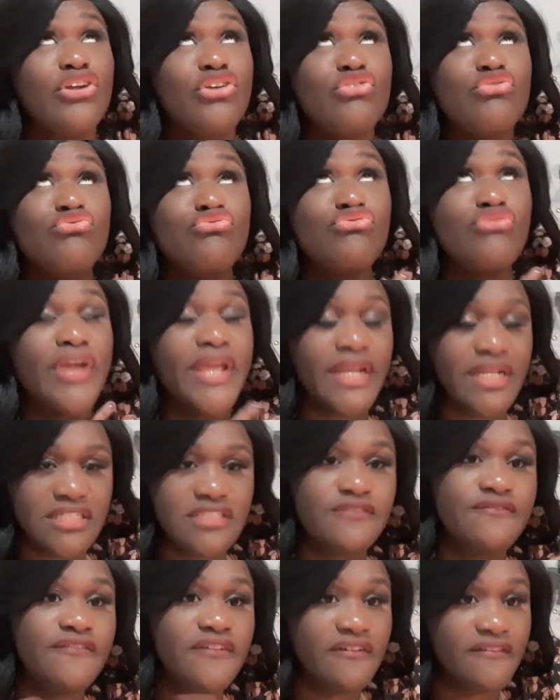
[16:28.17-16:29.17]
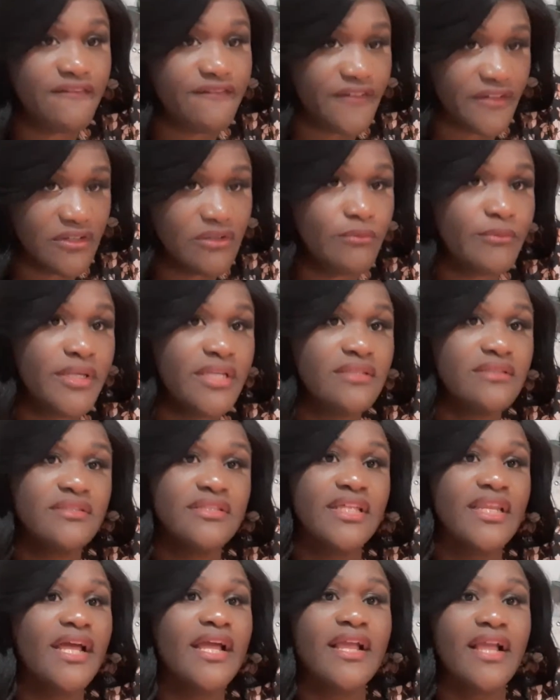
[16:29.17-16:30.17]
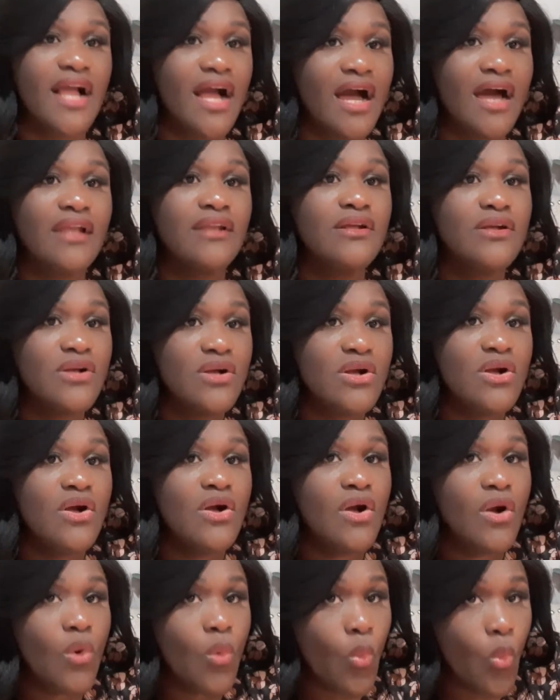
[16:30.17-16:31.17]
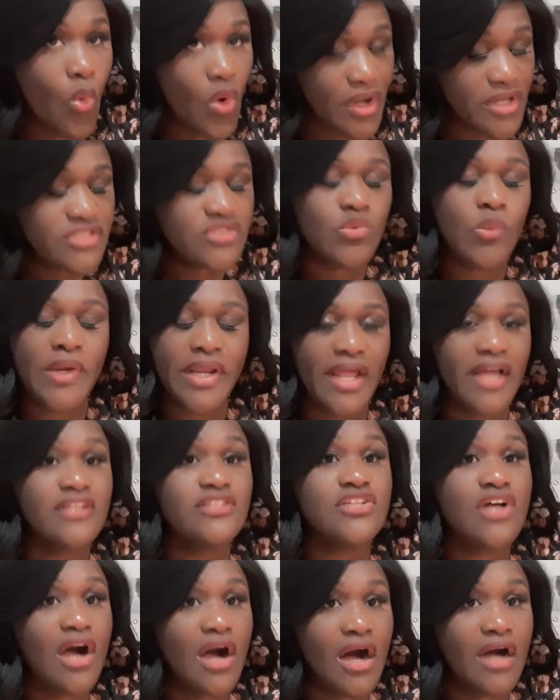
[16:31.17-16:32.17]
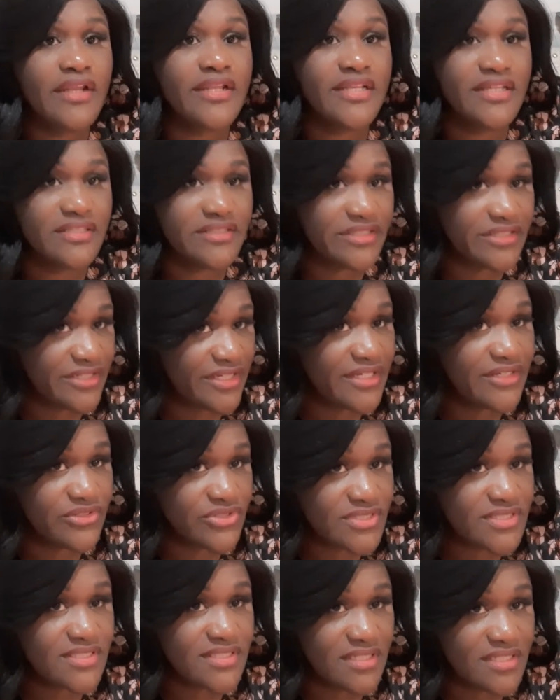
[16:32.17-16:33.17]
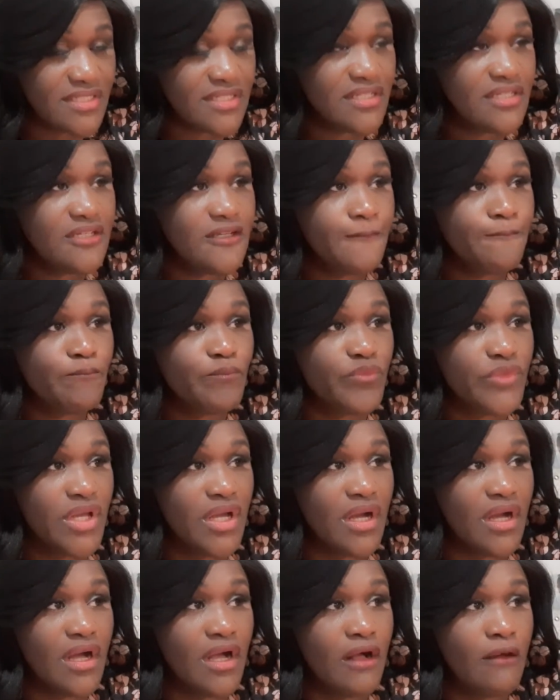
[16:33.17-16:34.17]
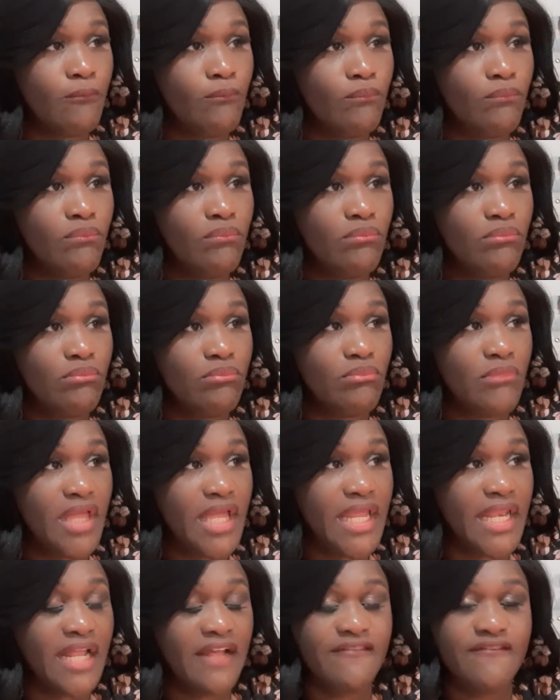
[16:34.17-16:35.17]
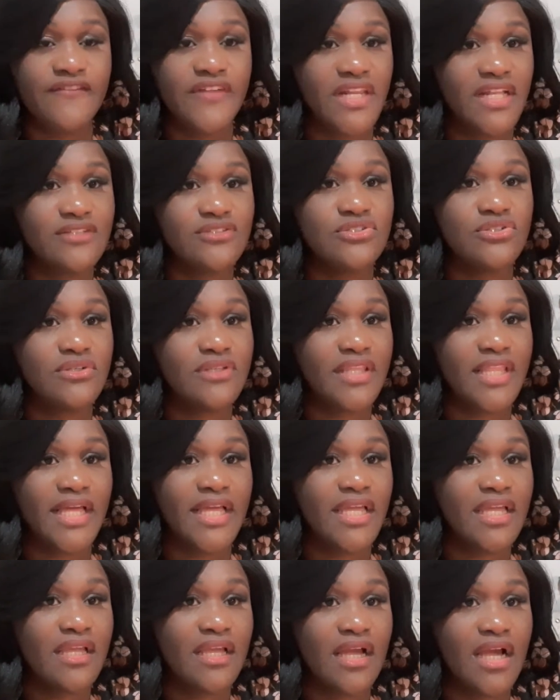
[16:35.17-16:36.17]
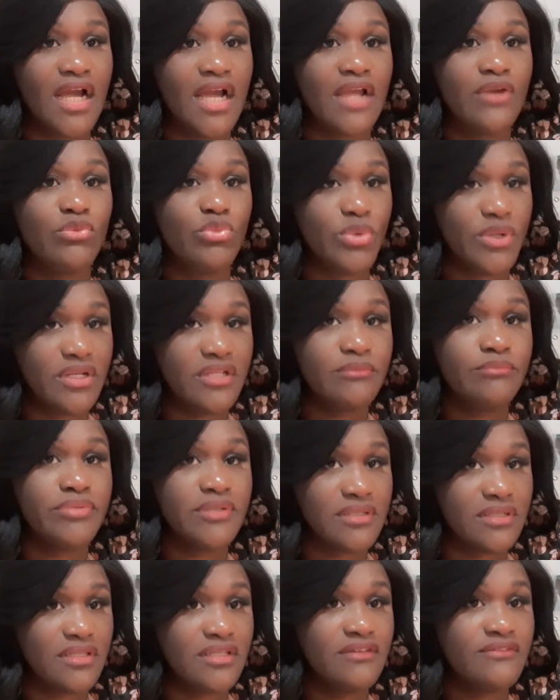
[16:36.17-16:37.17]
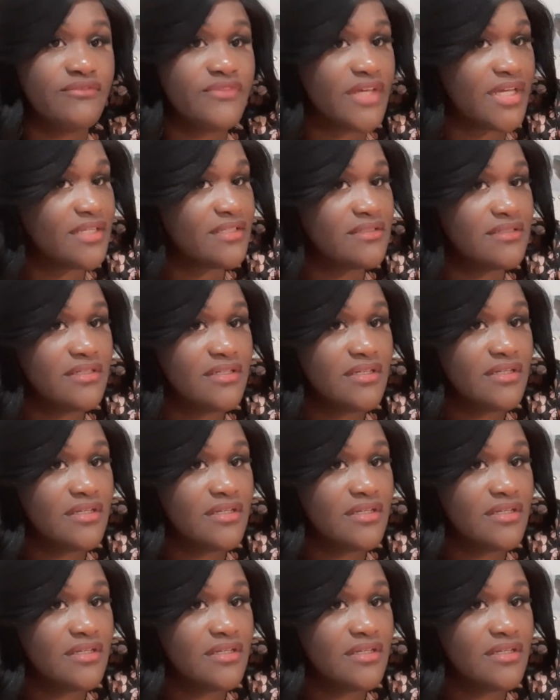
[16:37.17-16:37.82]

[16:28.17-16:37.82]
greatest fulfillment that I got was when I taught in the inner city, and I really believe that